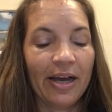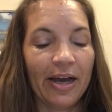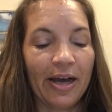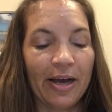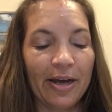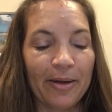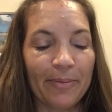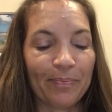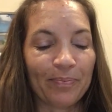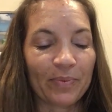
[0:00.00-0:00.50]

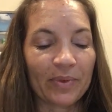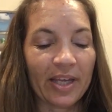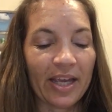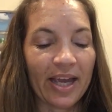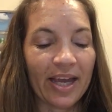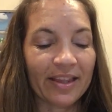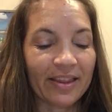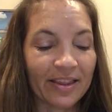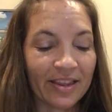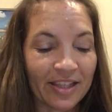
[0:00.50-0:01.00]

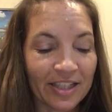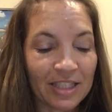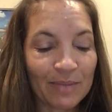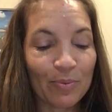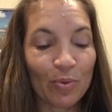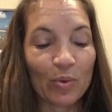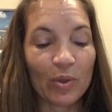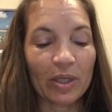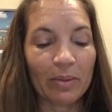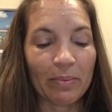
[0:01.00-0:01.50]
At this
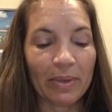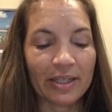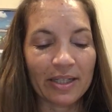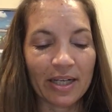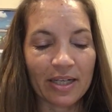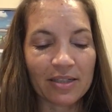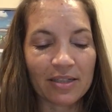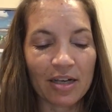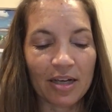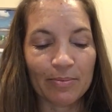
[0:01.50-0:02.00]
point, my
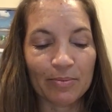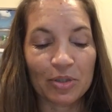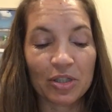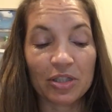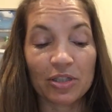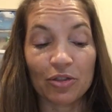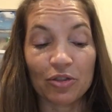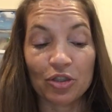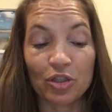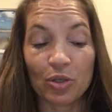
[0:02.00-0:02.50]
Dexcom
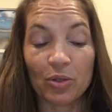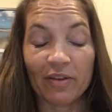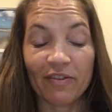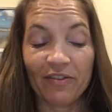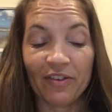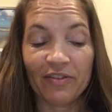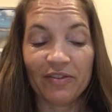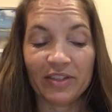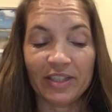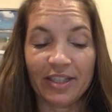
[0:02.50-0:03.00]
still showed a
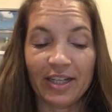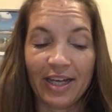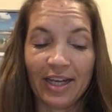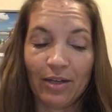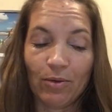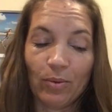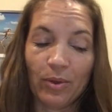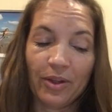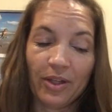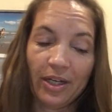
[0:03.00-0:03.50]

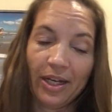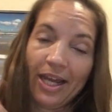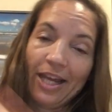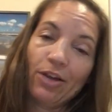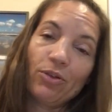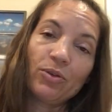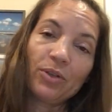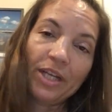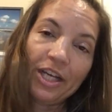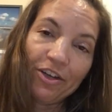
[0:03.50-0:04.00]
58 with an
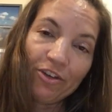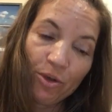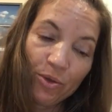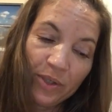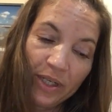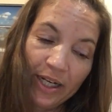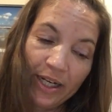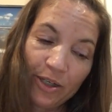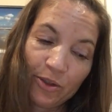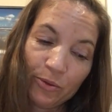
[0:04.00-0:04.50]
angled arrow
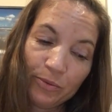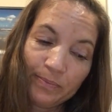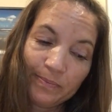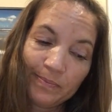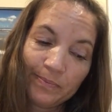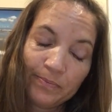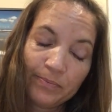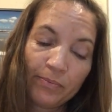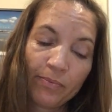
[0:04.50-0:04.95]
down.